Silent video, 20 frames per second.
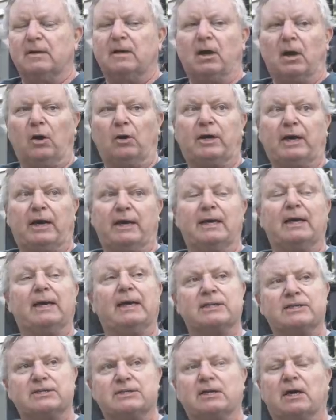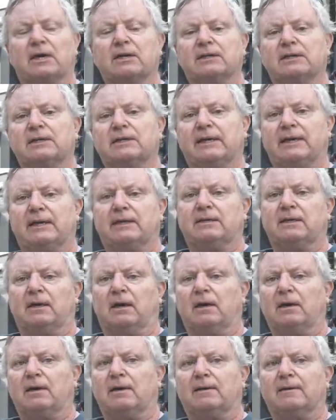Okay, it's starting to get
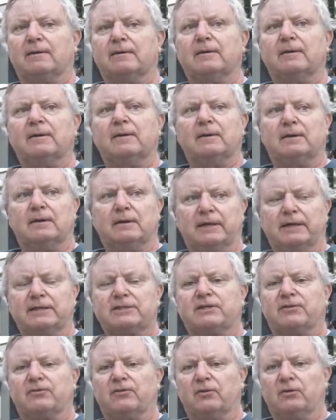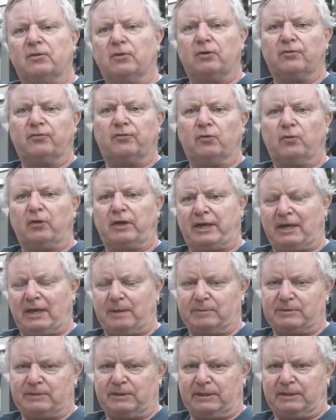dark. Let's look for a
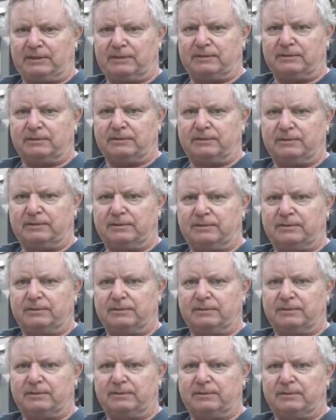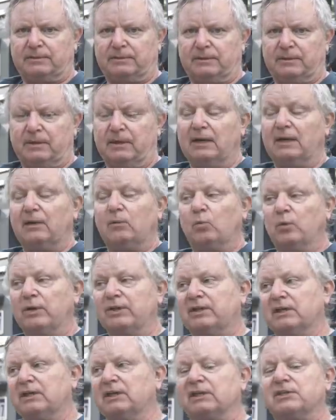campsite.
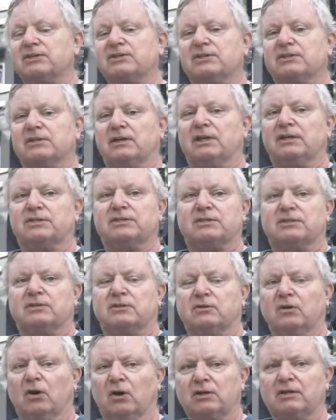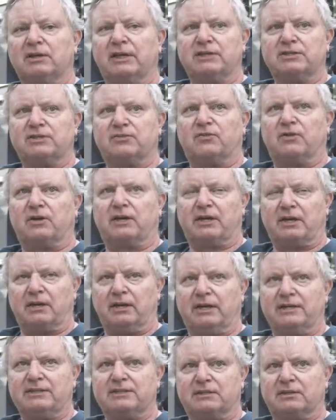With this, it's not let's
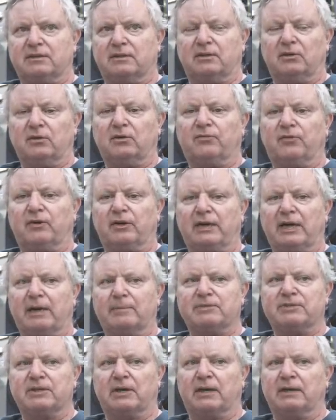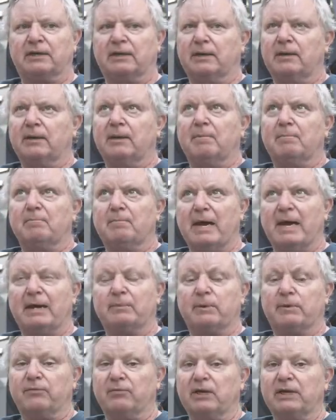look for a campsite.
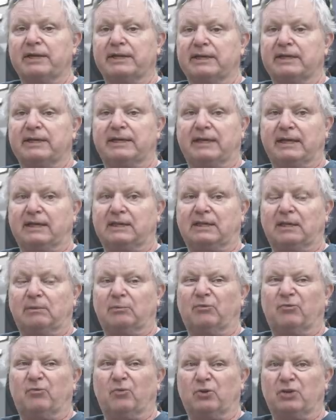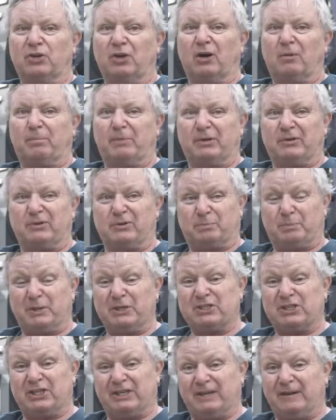Man, we really need to get there before dark, because
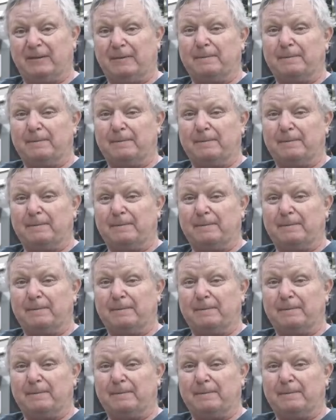pitching